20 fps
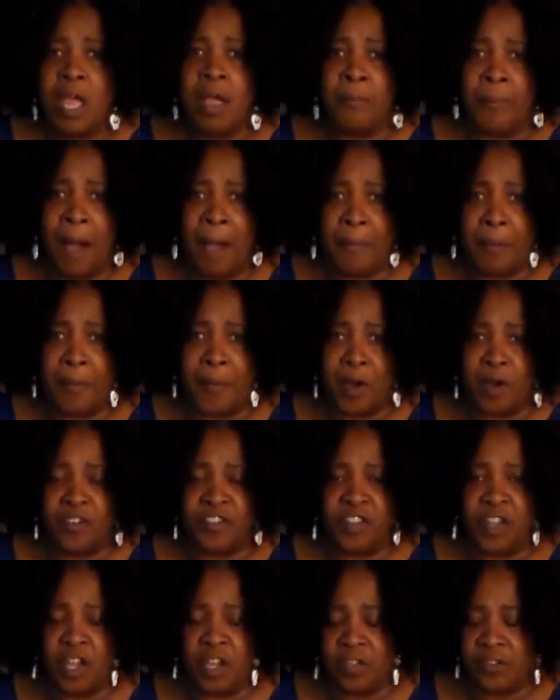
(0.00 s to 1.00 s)
And Papa Bear
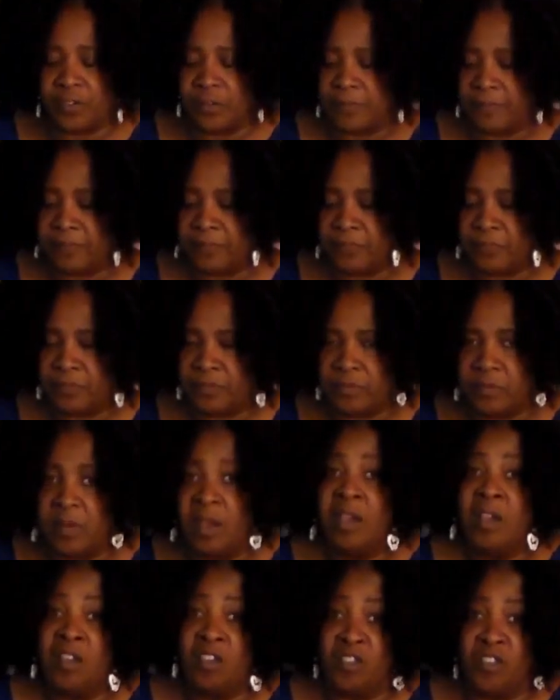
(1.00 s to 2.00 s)
says,
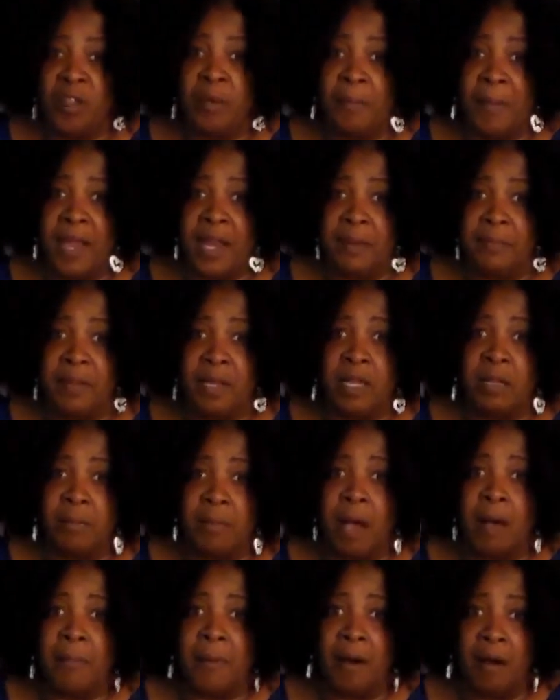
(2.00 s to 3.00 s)
somebody
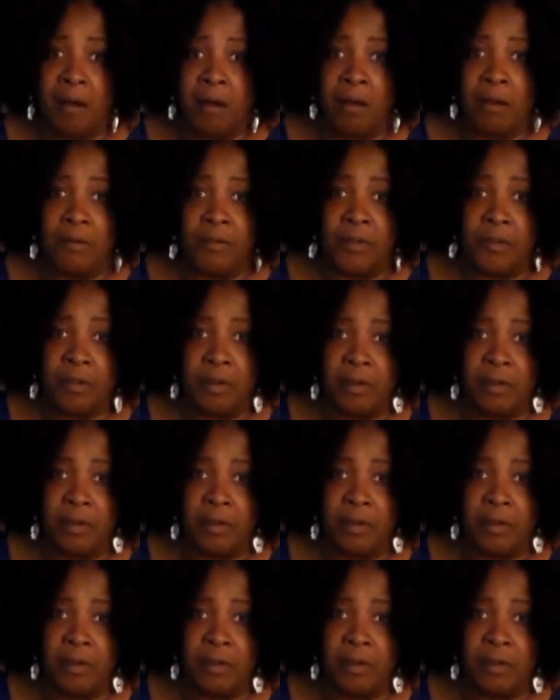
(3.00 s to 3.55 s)
made my porridge.